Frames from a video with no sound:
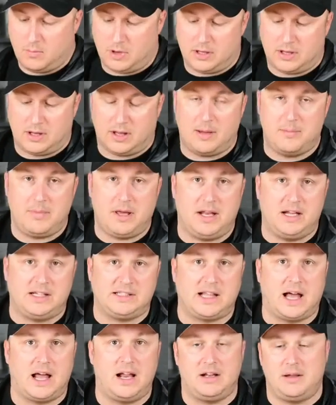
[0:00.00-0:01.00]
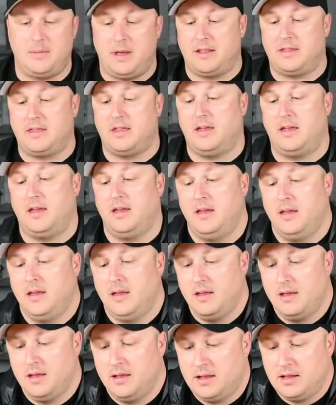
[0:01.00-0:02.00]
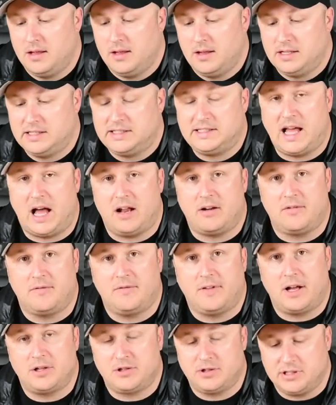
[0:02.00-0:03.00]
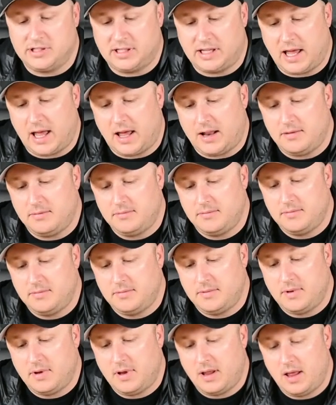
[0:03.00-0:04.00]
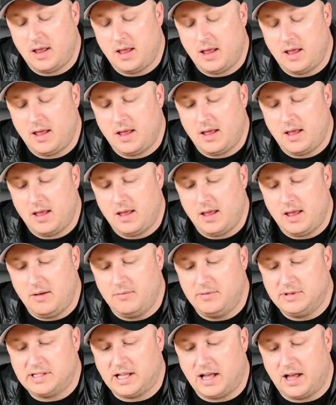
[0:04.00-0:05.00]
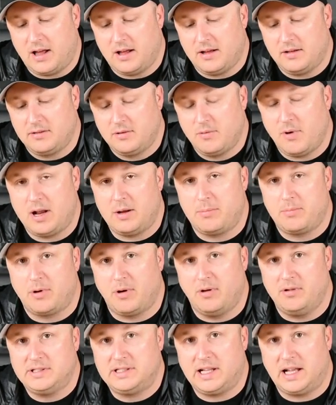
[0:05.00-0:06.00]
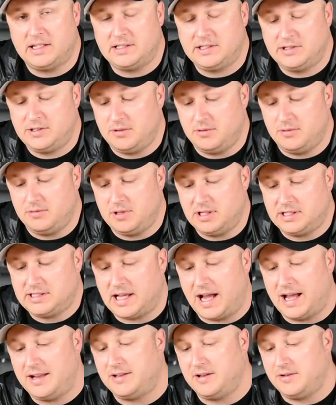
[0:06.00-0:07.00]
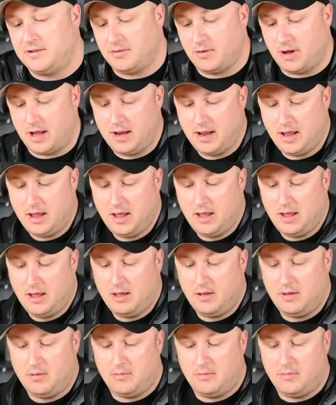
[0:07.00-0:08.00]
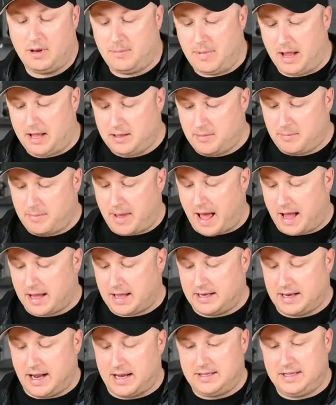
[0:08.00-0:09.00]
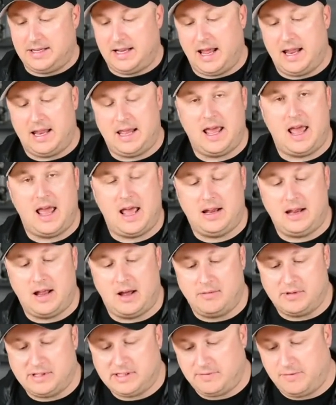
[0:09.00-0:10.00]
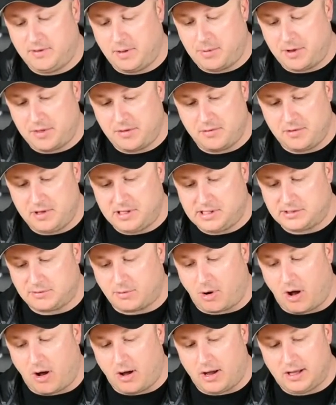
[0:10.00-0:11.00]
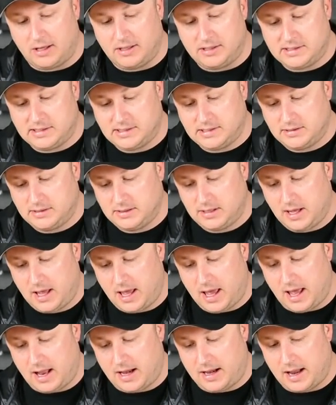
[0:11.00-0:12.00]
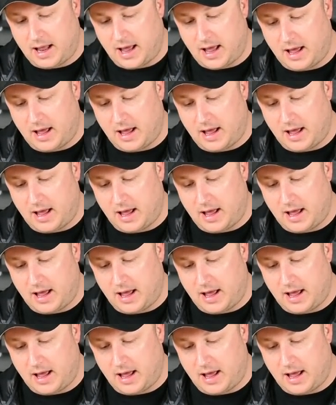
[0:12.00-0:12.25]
when Columbia decided to make the standard flushers again, it was quite a process to decide to do it. We had made them back in 1988, and I was flipping through these drawings and